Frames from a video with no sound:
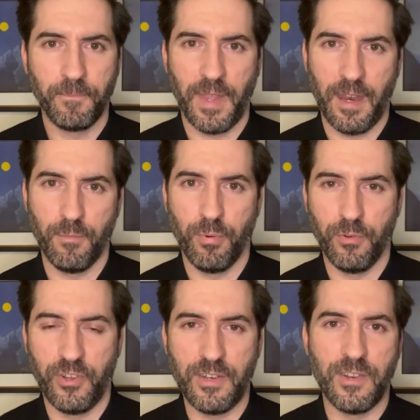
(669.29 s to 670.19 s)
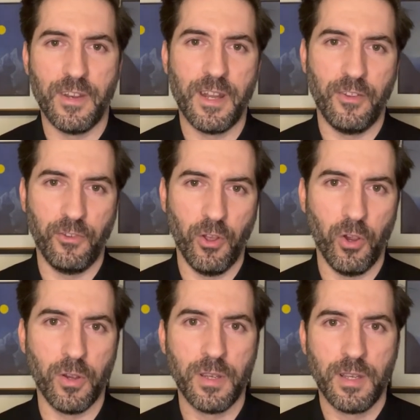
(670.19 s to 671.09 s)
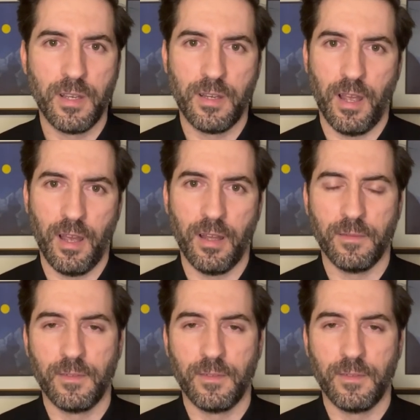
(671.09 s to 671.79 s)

and presented it as though uh,